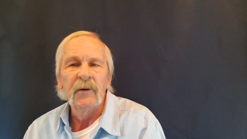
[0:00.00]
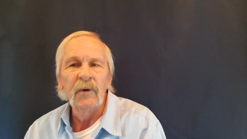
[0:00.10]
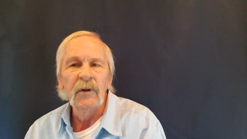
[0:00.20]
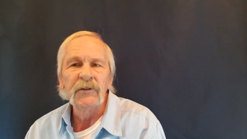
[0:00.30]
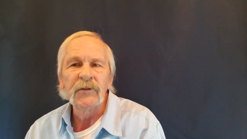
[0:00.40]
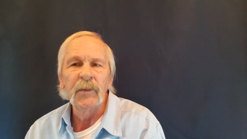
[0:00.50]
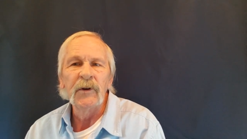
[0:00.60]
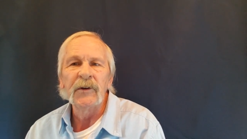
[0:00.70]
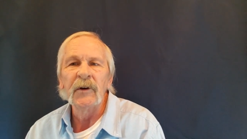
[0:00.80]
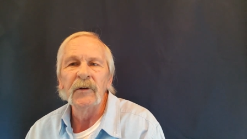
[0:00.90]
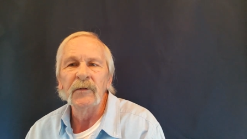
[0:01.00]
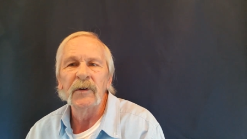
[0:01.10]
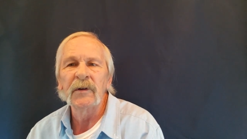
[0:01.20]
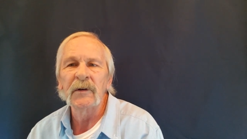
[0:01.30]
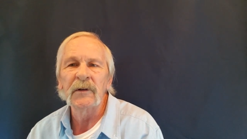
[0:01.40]
really speak of
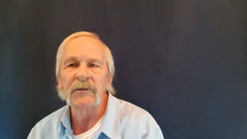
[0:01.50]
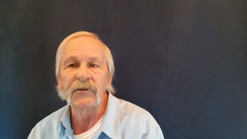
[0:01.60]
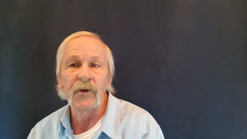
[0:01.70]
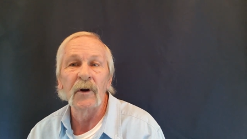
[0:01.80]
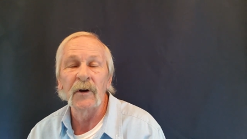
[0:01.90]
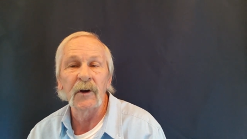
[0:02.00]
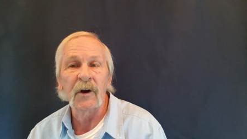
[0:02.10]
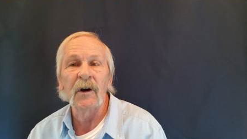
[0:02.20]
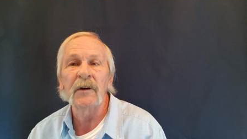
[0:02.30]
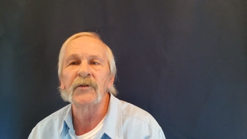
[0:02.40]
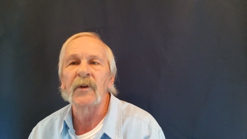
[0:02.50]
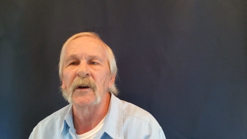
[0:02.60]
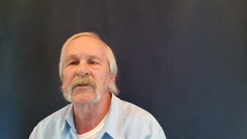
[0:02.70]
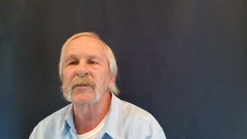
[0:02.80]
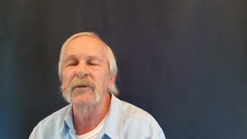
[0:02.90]
it's drawing a
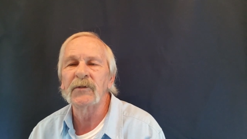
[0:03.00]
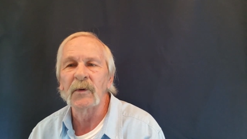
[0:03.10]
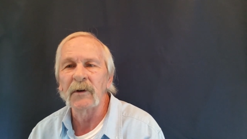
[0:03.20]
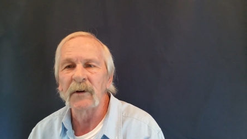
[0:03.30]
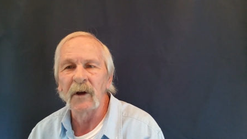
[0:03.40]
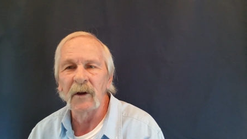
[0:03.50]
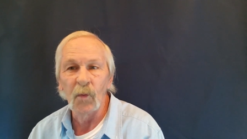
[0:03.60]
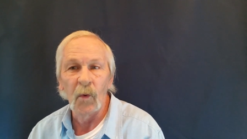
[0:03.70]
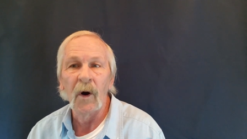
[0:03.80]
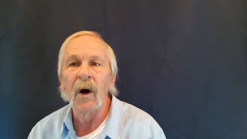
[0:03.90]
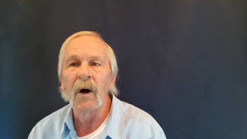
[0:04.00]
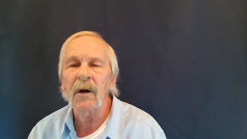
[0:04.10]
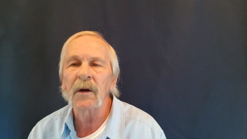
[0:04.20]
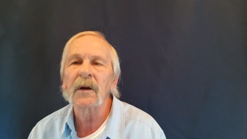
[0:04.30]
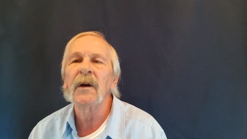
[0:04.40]
contrast between a
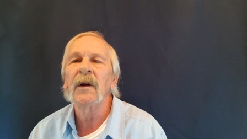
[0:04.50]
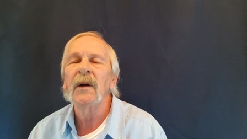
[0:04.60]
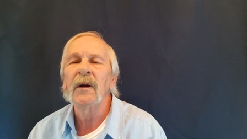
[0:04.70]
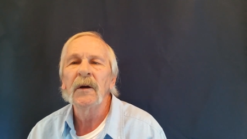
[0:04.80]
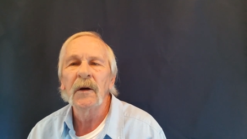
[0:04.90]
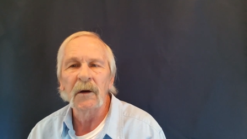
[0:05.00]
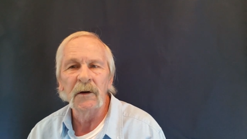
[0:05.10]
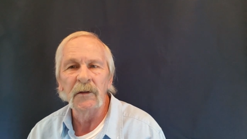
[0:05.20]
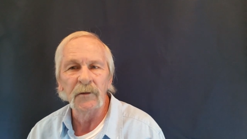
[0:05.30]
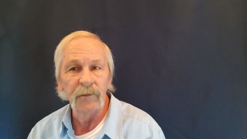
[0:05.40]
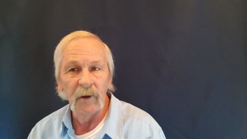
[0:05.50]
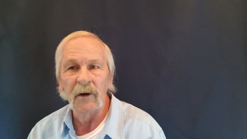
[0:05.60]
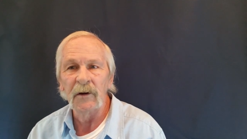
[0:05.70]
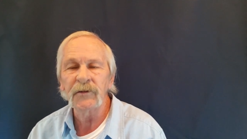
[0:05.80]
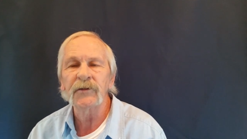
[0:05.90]
walk in the
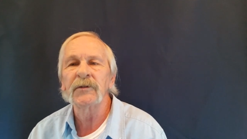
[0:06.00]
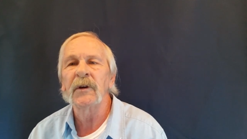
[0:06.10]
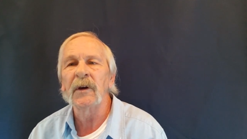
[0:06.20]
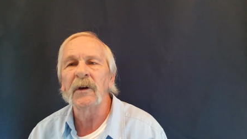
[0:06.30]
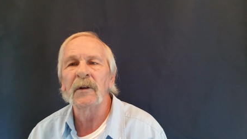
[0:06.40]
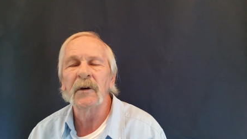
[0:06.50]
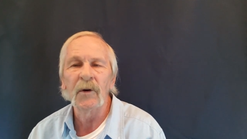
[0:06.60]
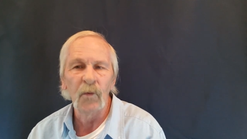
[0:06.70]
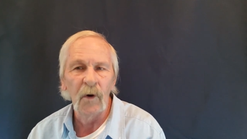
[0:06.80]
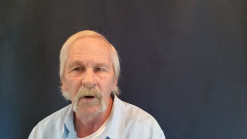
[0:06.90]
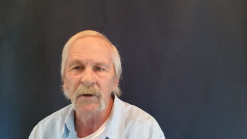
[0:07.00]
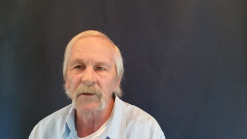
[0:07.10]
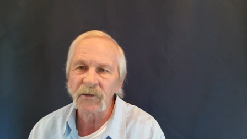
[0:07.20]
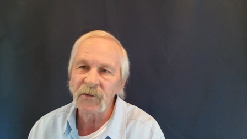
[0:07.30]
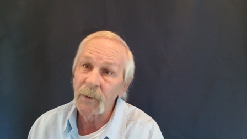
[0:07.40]
flesh and a walk in
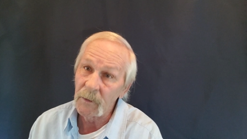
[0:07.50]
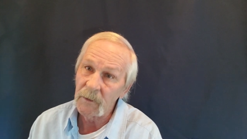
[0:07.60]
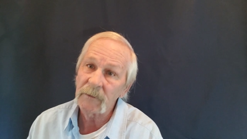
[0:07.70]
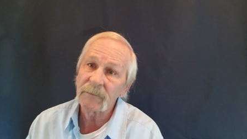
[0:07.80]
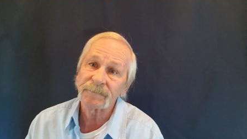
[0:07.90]
the Spirit.